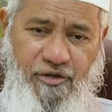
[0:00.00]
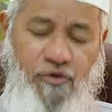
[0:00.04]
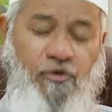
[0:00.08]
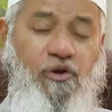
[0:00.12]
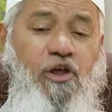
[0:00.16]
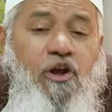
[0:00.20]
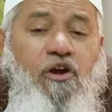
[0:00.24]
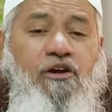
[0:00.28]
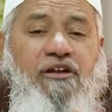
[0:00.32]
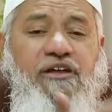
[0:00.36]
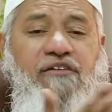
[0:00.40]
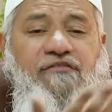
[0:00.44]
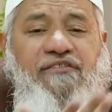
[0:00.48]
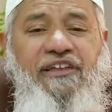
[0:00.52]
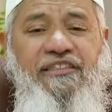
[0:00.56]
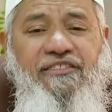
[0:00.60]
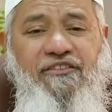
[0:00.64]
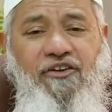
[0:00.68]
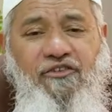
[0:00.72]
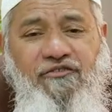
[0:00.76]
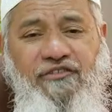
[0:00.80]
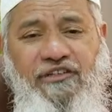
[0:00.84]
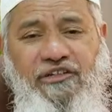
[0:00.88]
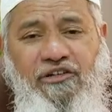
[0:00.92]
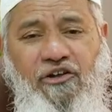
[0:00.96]
you cannot give
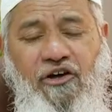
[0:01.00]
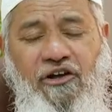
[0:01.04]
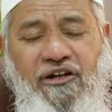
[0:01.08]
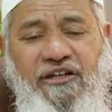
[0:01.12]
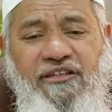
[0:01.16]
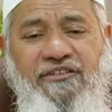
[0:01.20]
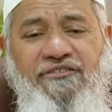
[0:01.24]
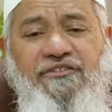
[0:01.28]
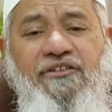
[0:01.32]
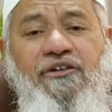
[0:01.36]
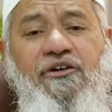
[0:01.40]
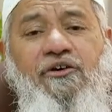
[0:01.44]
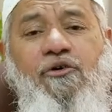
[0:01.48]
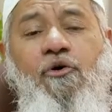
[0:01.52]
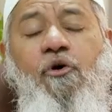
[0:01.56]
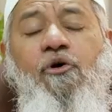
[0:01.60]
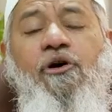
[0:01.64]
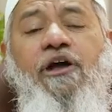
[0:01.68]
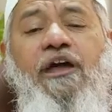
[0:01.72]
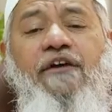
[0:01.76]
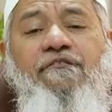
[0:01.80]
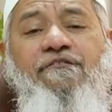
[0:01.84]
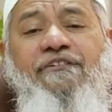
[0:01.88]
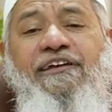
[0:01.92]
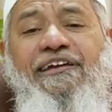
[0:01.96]
$10,000.
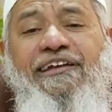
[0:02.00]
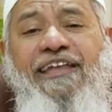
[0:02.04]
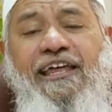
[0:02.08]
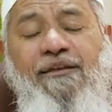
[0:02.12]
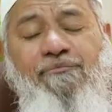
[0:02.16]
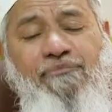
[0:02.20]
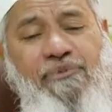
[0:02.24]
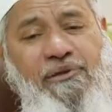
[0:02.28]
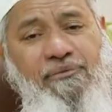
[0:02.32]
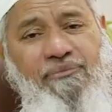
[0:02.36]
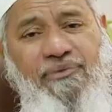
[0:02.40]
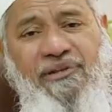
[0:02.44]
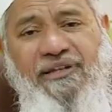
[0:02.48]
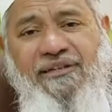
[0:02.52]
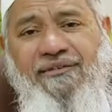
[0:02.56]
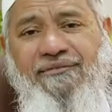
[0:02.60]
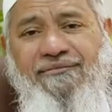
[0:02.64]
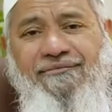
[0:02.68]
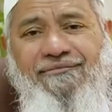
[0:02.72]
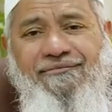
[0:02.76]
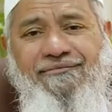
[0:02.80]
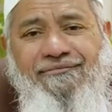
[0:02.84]
Okay, feed 10 people.